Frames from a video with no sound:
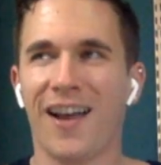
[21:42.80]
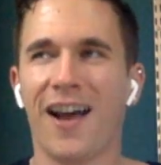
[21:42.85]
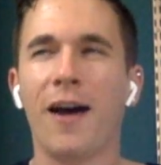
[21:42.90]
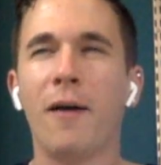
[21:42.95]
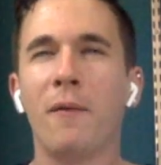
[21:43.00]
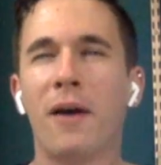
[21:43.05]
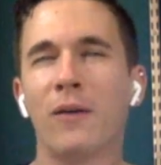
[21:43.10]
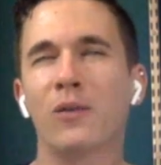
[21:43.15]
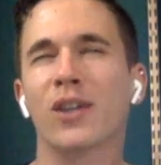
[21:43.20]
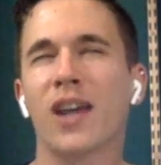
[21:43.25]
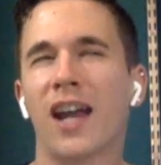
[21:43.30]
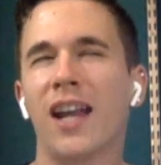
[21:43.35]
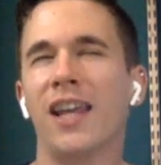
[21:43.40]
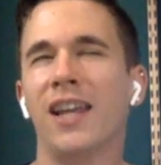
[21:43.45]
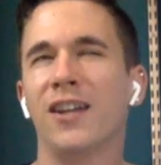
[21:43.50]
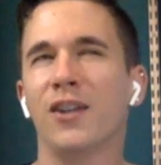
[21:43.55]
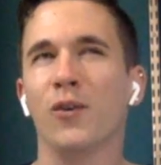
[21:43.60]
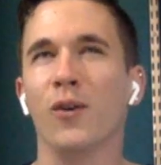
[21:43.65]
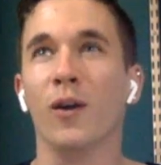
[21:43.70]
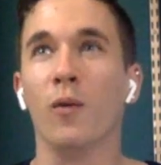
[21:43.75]
I was kinda
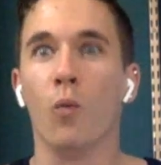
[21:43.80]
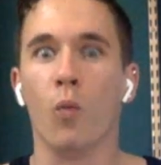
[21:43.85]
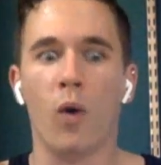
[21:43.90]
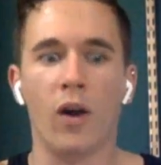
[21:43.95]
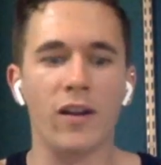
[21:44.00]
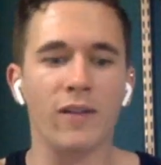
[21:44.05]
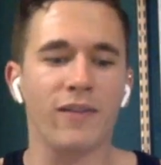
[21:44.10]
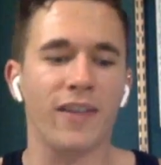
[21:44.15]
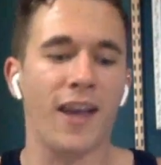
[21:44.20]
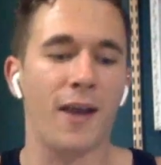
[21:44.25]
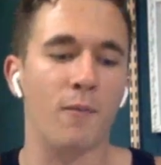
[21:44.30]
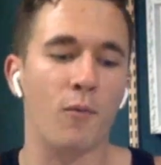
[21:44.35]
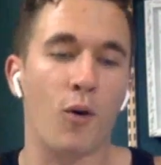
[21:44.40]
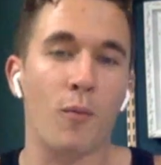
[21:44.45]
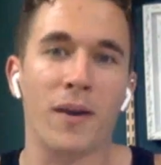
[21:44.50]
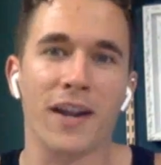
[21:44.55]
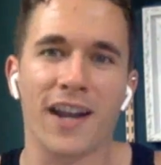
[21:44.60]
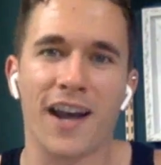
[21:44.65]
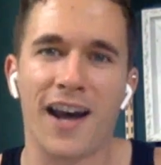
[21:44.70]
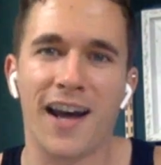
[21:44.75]
into it. One of them,
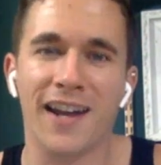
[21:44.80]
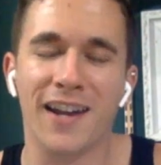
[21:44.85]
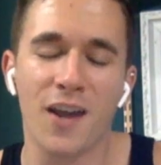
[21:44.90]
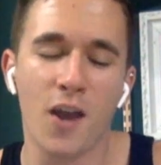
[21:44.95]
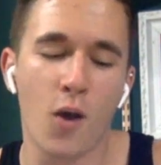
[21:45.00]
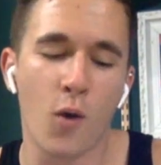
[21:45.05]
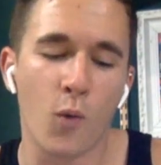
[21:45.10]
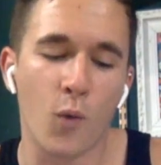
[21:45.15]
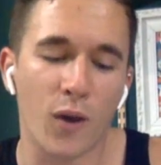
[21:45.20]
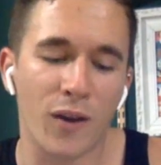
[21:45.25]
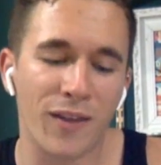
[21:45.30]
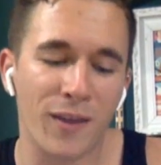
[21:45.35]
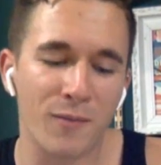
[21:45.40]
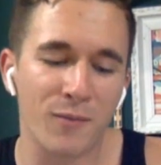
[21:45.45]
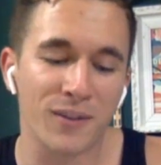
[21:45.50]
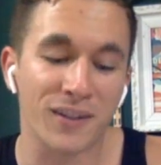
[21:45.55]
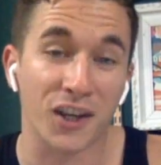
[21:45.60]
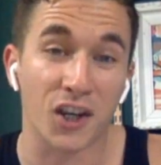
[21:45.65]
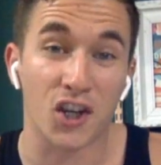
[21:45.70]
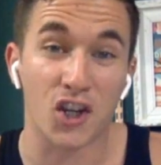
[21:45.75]
oh my god, one of them
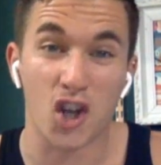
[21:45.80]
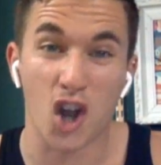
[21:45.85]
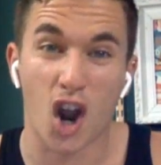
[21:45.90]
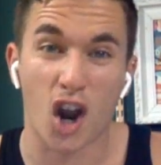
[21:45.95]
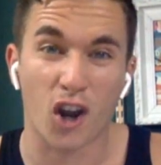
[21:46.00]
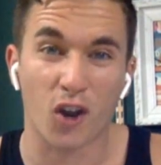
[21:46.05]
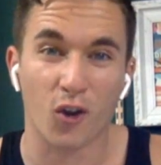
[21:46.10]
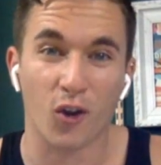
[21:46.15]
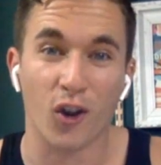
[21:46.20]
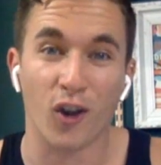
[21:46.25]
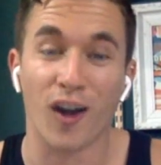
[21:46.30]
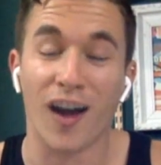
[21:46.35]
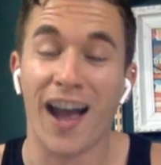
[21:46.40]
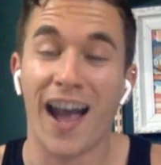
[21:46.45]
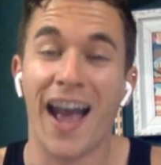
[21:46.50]
was a gargoyle.